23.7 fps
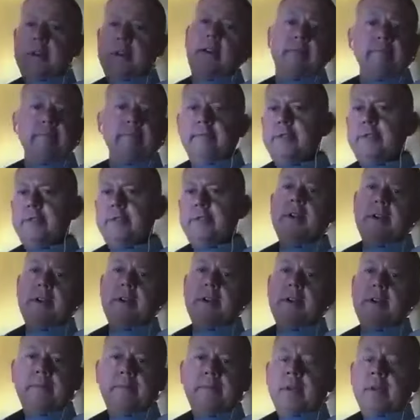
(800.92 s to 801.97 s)
of
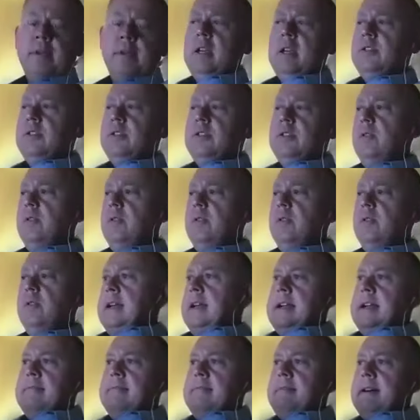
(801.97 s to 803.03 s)
dove into that.
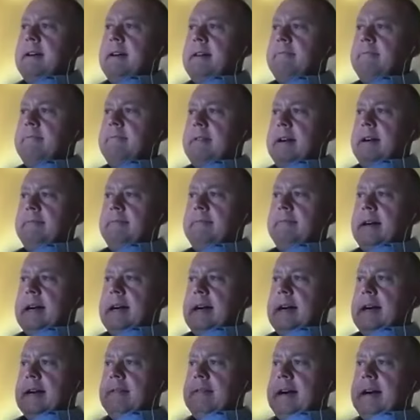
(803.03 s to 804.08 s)
So
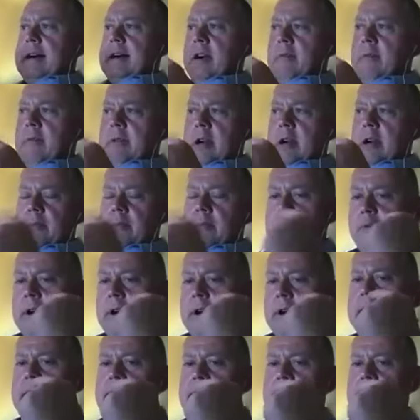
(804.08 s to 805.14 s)
our
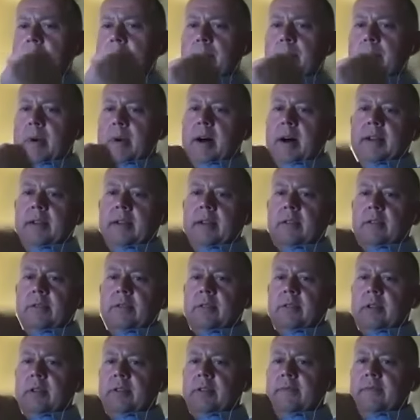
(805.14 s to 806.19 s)
brain and our body
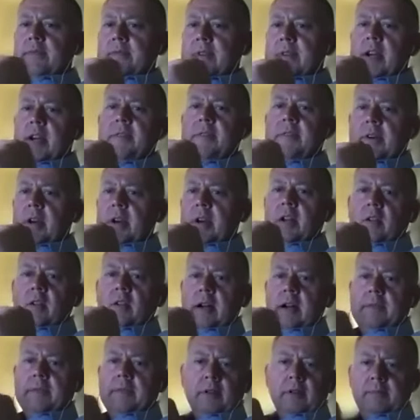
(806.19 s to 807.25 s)
is very, very
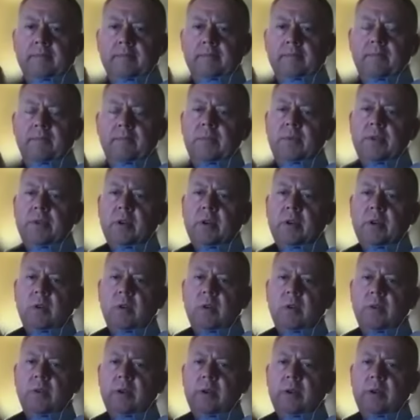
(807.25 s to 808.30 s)
clever.
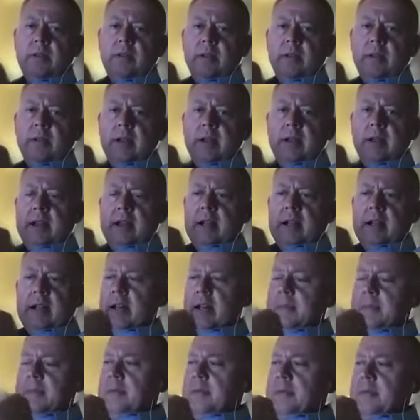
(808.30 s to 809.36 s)
So a
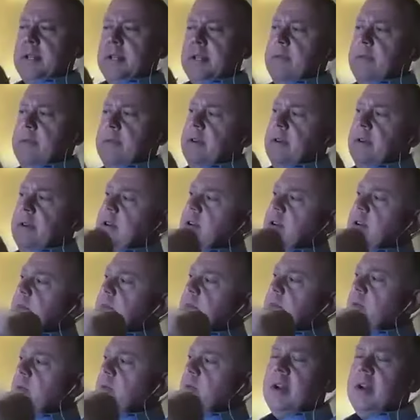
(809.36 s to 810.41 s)
lot of people say, well,
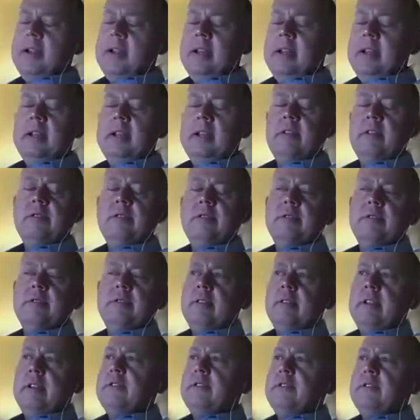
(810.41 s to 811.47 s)
marijuana
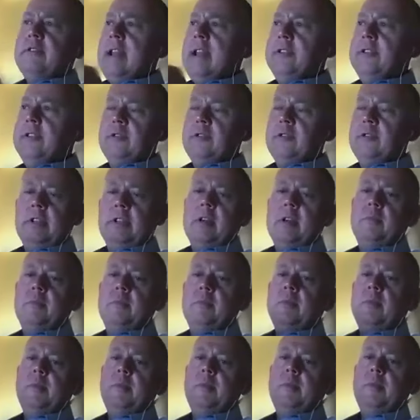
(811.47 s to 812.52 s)
is natural. It comes
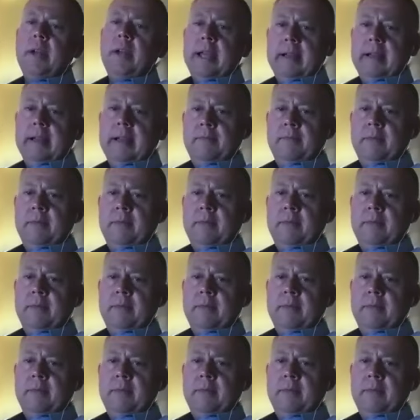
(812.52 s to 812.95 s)
from a plant.